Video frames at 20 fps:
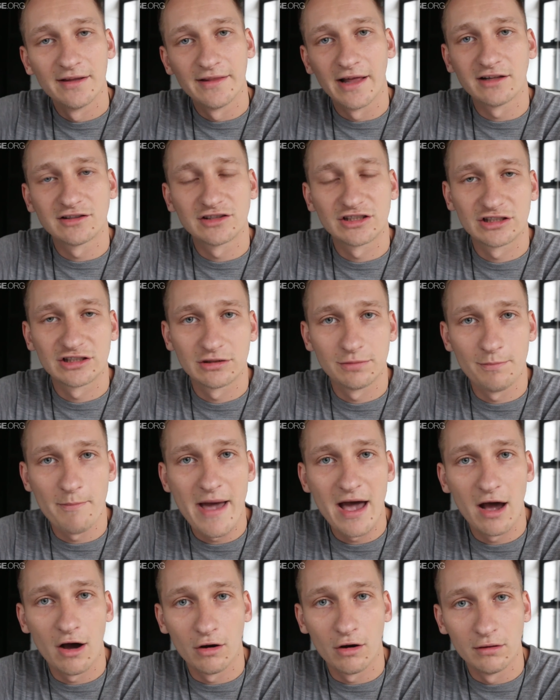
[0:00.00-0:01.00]
That
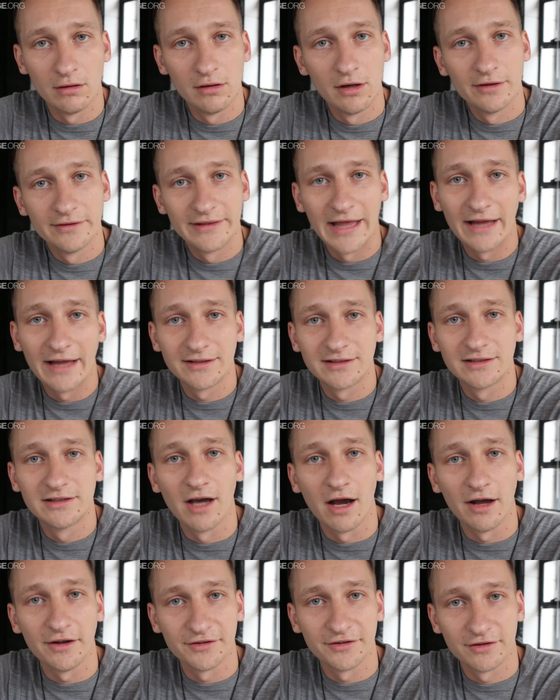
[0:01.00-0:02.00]
smell, that
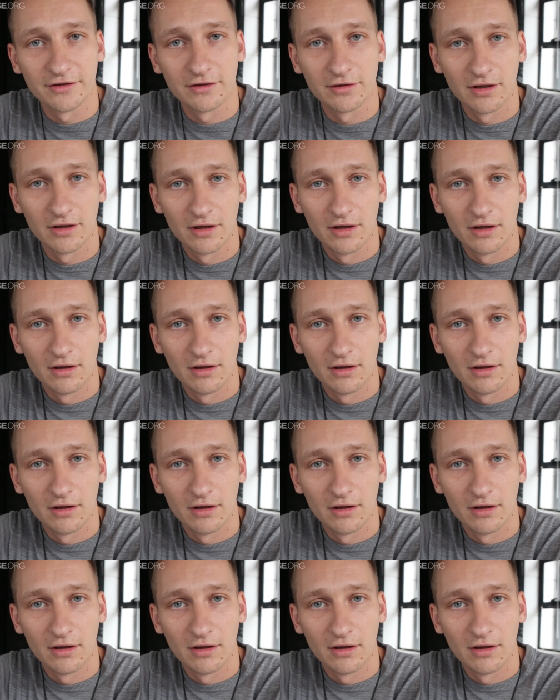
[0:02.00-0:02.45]
dust